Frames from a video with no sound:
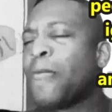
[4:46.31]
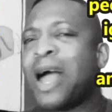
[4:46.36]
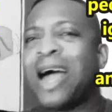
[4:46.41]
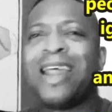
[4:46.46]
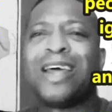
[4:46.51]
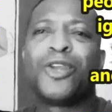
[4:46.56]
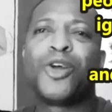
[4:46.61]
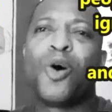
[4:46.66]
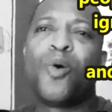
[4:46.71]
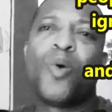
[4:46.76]

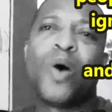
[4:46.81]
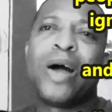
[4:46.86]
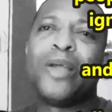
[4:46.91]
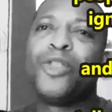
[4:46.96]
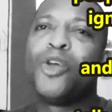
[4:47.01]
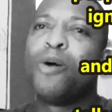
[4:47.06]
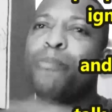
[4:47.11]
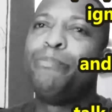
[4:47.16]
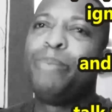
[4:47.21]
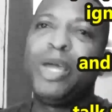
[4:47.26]
And I don't want
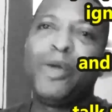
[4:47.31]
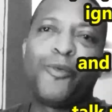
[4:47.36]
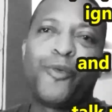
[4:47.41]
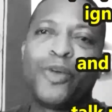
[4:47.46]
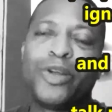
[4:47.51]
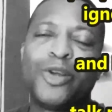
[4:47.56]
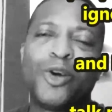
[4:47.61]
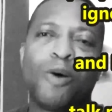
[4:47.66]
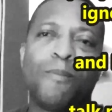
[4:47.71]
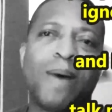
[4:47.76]
no beef
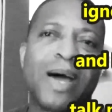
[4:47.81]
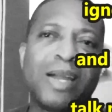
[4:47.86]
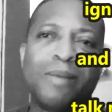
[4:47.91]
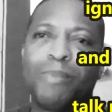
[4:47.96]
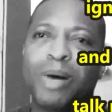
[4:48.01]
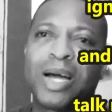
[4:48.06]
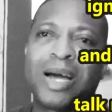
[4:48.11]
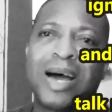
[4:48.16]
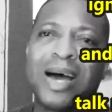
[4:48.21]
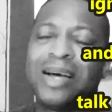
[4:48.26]
with nobody
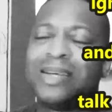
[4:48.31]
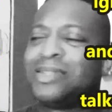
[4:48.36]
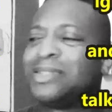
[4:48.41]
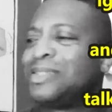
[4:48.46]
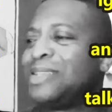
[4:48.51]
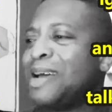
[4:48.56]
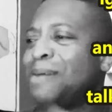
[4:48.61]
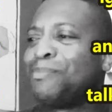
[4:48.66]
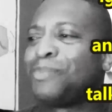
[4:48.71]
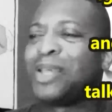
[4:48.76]
because
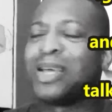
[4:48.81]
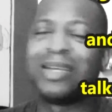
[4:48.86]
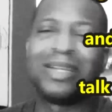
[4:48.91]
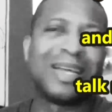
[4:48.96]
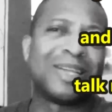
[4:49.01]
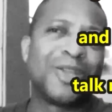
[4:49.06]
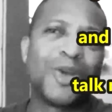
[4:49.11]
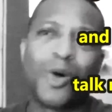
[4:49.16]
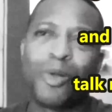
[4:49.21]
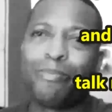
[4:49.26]
them thing
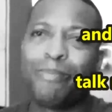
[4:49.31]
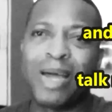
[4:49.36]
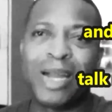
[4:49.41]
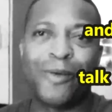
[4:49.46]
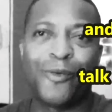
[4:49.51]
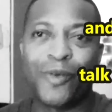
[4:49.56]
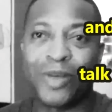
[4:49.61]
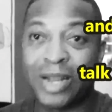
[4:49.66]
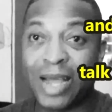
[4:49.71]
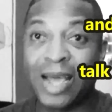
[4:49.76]
that don't
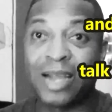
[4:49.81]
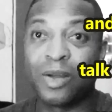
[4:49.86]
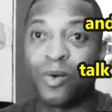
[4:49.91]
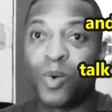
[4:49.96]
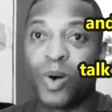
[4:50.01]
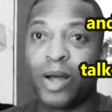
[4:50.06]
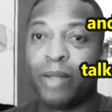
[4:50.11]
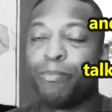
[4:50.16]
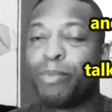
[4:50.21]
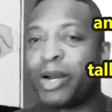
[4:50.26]
benefit
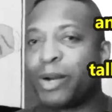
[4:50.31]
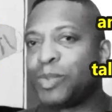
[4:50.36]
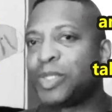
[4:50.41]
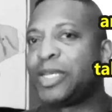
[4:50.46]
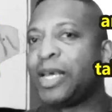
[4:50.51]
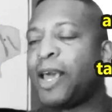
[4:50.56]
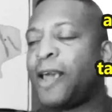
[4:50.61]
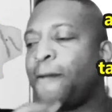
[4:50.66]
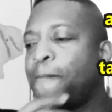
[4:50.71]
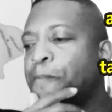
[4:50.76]
anyone. But I'm
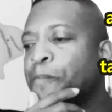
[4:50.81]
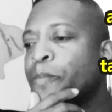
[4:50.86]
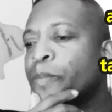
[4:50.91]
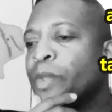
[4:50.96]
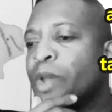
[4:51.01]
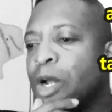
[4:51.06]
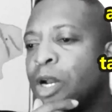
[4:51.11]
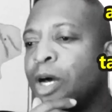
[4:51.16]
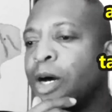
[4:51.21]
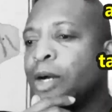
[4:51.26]
saying,
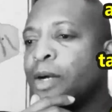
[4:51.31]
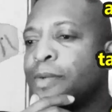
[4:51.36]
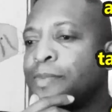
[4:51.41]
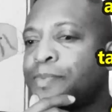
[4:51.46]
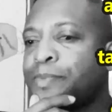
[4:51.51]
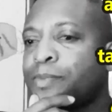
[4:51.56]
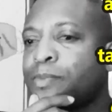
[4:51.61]
look,